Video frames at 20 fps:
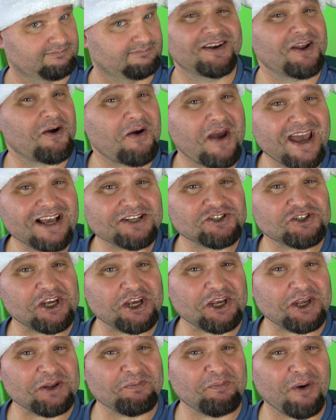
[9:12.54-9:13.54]
Now, Ash
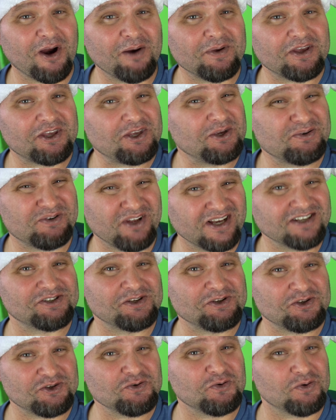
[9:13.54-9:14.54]
Kickin BBQ
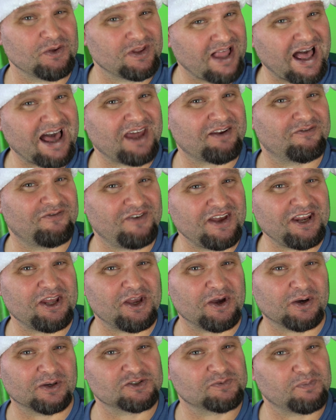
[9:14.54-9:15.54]
doesn't do a lot of
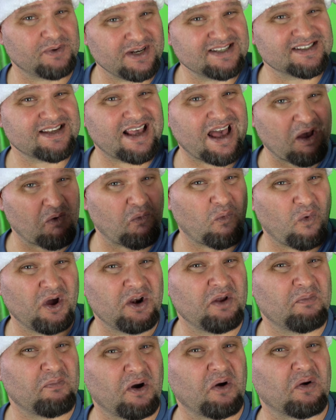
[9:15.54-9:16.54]
videos, but he's got
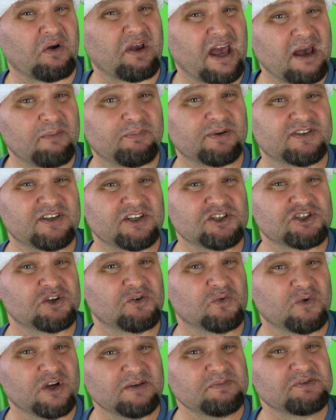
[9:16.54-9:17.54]
one about
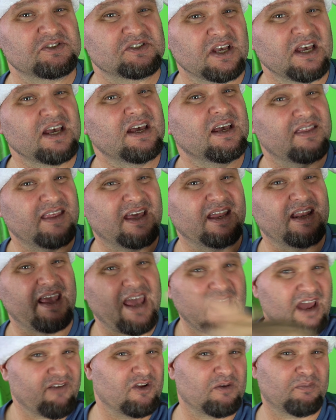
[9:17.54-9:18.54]
competition ribs that
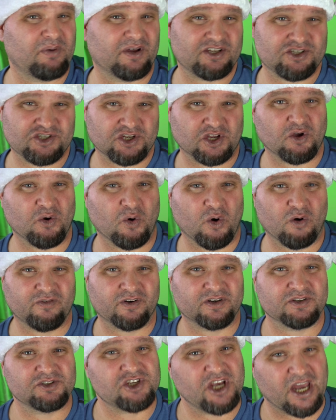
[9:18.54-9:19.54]
everybody should go
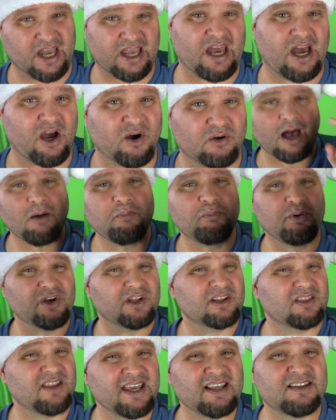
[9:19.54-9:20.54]
over and check out. I'll put
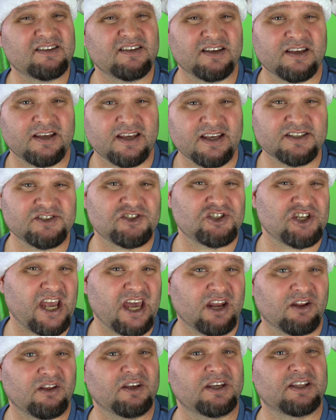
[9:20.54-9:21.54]
a link to his
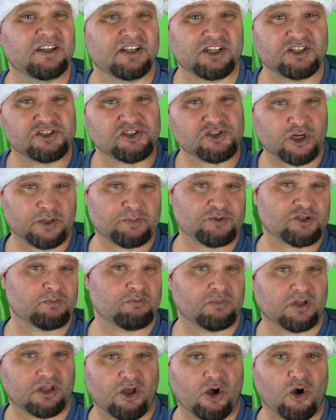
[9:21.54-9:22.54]
channel in the
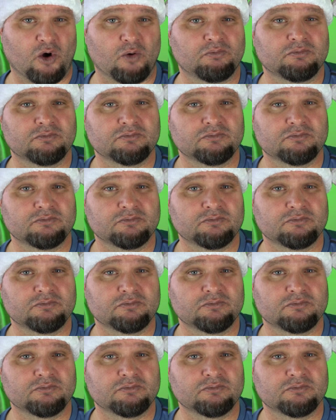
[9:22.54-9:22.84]
description below.